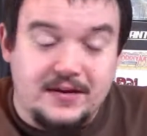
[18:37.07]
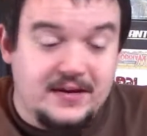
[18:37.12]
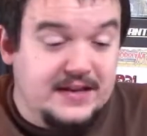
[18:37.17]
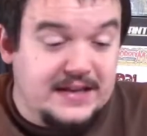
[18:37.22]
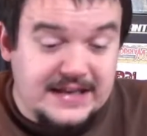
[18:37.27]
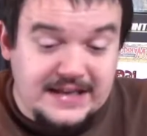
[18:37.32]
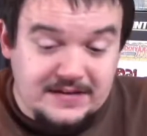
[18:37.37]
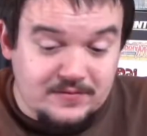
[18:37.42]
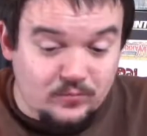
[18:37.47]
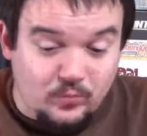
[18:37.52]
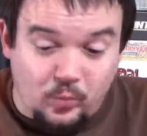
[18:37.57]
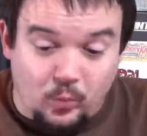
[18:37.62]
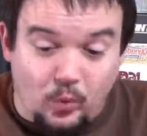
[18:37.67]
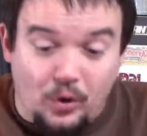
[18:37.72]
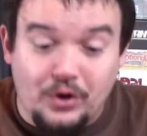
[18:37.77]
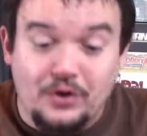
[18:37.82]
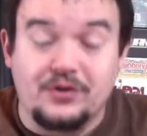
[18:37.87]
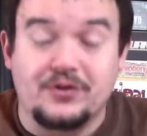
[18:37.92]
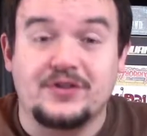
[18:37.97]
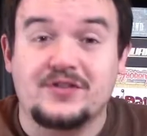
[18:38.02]
It
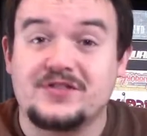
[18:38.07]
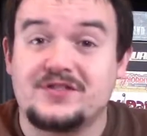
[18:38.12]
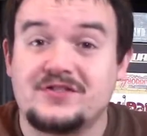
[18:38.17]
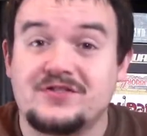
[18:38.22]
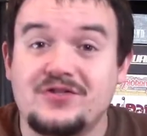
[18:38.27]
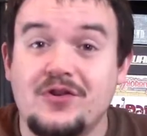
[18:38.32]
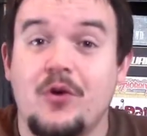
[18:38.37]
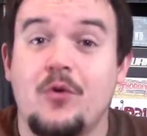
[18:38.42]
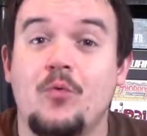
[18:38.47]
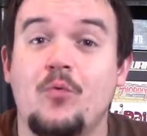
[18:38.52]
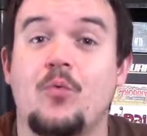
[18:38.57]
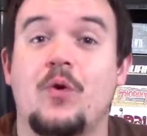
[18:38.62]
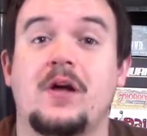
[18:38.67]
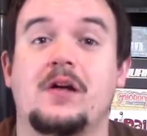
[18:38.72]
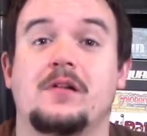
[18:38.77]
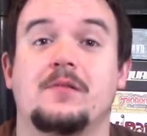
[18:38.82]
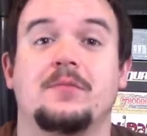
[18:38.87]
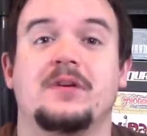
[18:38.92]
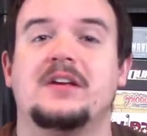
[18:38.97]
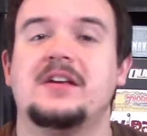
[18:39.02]
works so
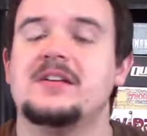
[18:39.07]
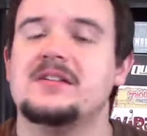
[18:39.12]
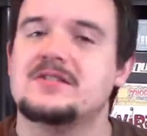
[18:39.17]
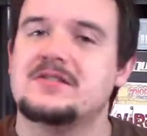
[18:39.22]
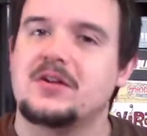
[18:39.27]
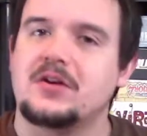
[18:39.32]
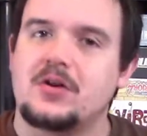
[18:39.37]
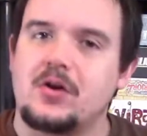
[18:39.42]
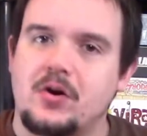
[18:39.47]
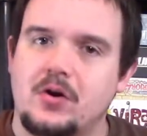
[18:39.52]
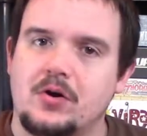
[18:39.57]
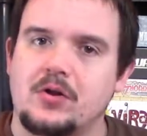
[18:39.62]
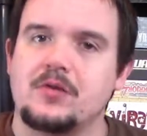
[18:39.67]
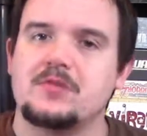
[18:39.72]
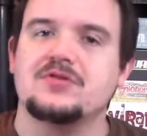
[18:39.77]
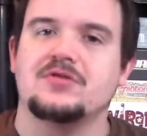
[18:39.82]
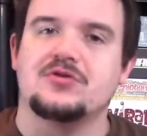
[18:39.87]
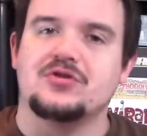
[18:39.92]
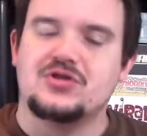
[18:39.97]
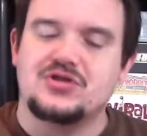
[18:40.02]
well because the
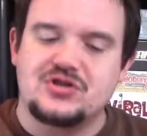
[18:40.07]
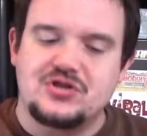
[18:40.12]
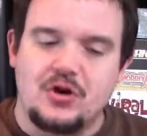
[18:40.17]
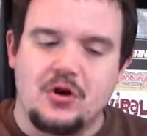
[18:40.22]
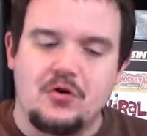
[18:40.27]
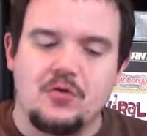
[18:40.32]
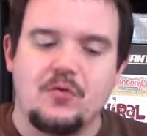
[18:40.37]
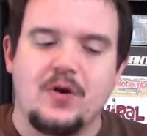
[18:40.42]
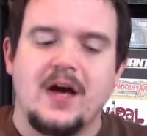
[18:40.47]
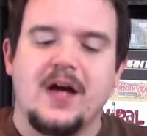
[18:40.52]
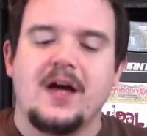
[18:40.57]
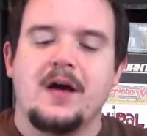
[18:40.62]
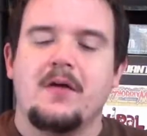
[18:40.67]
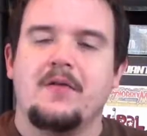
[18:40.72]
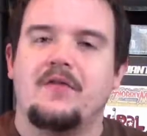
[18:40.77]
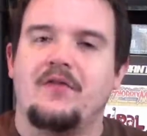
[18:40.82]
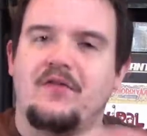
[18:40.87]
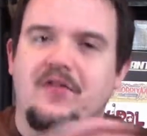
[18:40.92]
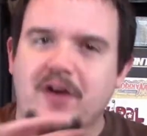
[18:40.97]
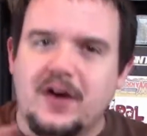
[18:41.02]
cards are so
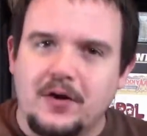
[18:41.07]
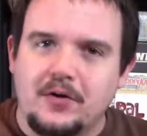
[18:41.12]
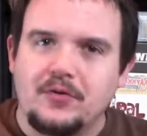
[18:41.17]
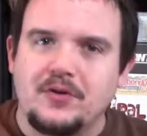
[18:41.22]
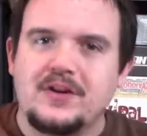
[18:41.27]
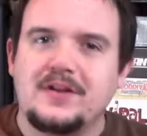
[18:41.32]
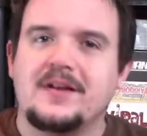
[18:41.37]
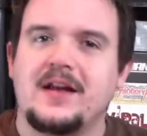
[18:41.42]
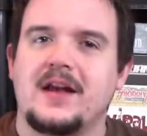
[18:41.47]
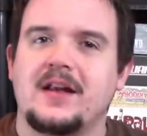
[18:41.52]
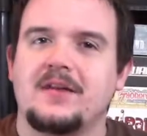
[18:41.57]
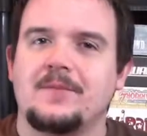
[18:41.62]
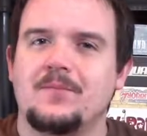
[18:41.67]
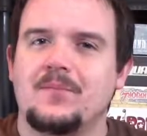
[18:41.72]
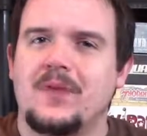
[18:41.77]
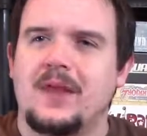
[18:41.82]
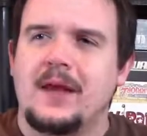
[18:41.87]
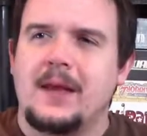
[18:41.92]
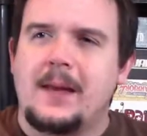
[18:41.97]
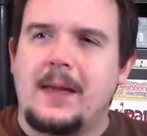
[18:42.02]
varied
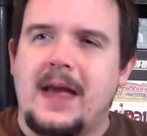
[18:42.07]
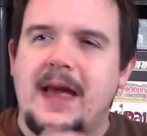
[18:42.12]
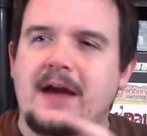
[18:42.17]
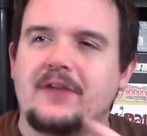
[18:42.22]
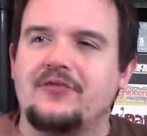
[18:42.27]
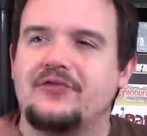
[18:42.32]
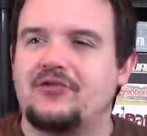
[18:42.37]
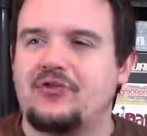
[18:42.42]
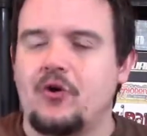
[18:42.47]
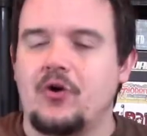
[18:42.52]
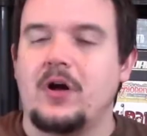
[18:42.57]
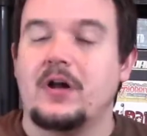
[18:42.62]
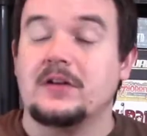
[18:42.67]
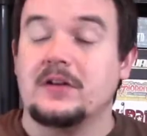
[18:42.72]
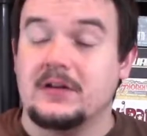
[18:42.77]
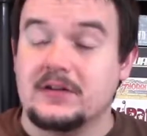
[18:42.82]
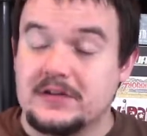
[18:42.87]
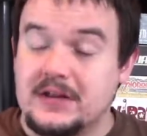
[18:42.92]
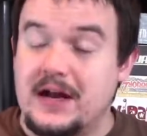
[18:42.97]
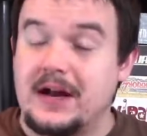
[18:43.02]
and have a
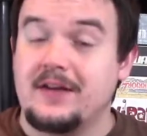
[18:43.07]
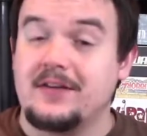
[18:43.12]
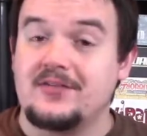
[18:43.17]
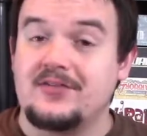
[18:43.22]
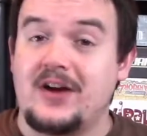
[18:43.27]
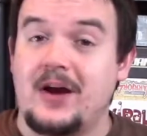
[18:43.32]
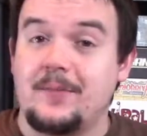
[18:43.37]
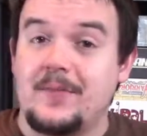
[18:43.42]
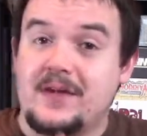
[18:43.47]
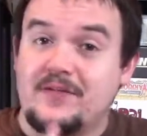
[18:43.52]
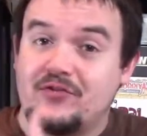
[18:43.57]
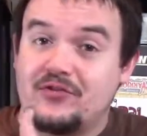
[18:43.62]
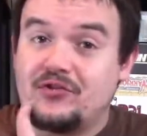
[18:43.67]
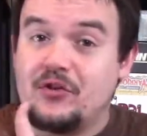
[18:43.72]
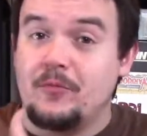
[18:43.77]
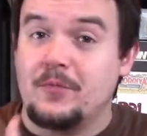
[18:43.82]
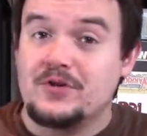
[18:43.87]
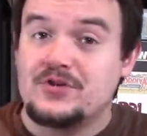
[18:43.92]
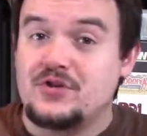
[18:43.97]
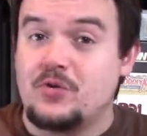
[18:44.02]
lot of the time they have
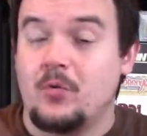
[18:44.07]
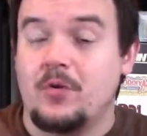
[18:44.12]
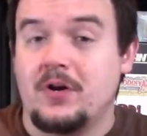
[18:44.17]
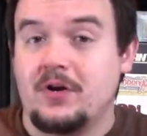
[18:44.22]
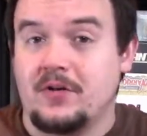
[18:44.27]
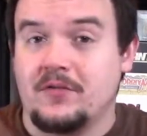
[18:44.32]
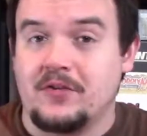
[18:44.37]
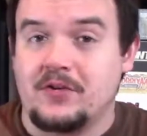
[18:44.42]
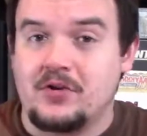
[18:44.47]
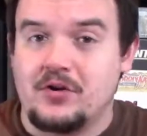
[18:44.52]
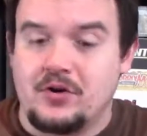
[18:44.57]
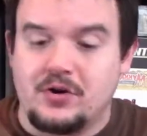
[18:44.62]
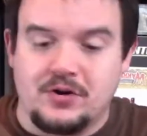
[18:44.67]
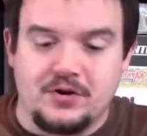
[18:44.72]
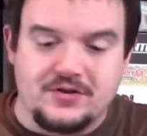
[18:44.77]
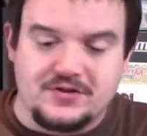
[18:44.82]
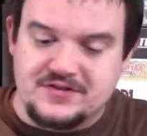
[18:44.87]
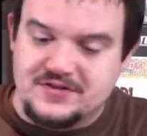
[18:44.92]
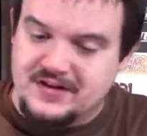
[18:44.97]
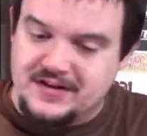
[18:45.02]
so much going on the
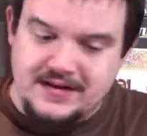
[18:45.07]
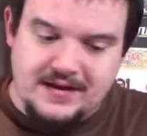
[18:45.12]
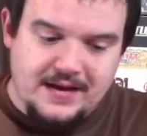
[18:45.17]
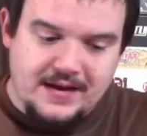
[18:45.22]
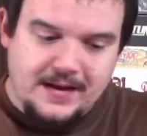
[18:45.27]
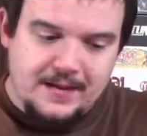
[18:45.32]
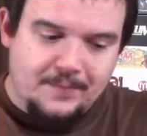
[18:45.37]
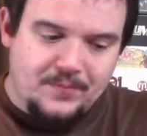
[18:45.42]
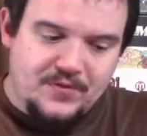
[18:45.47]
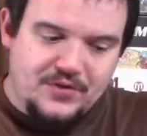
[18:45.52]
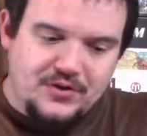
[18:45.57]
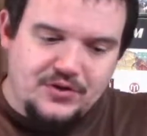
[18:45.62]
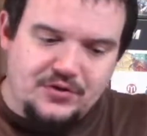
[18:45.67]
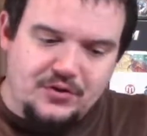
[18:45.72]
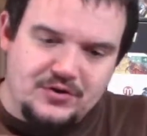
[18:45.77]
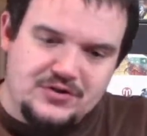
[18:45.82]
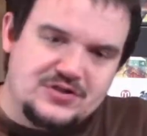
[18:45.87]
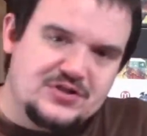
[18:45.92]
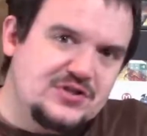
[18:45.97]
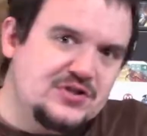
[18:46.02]
cards that
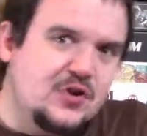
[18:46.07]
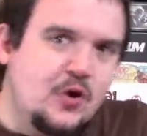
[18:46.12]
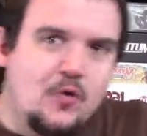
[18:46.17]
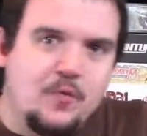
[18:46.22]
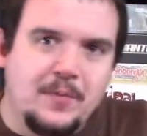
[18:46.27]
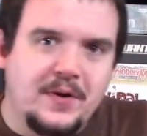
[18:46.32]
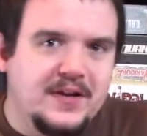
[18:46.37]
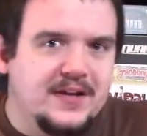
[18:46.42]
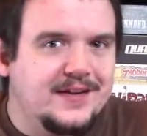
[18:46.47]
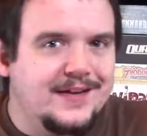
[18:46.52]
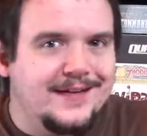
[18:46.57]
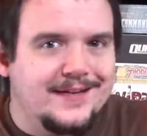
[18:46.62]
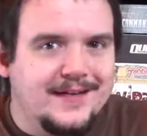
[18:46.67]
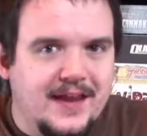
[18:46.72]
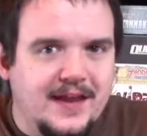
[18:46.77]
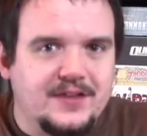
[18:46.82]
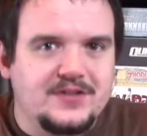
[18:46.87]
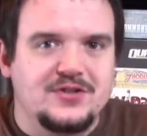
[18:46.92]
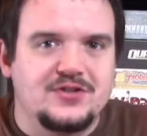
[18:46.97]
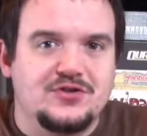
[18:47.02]
there's so many
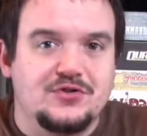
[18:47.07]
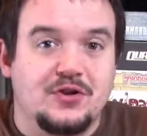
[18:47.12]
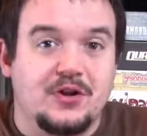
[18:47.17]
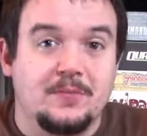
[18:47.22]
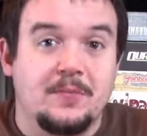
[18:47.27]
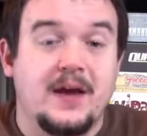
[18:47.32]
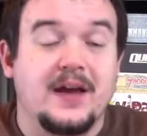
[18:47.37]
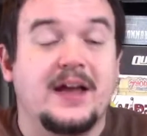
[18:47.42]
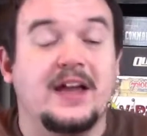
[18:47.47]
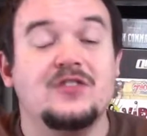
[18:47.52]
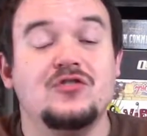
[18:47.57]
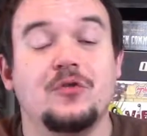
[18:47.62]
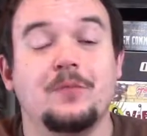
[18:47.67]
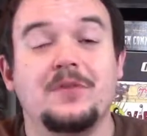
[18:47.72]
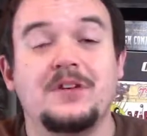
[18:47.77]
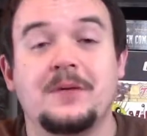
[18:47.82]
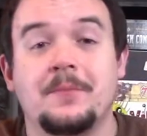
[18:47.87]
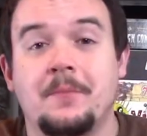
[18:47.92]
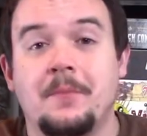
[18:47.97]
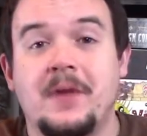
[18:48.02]
connections you can make, and you'll
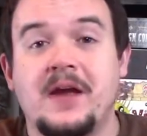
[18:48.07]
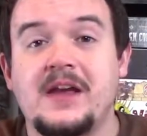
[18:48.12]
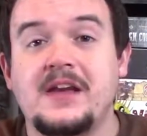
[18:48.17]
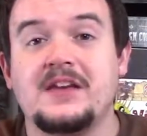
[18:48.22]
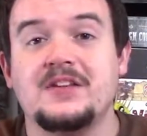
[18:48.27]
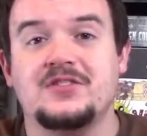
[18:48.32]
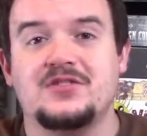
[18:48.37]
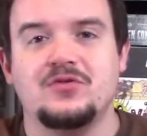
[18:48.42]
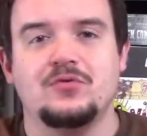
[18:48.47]
be amazed.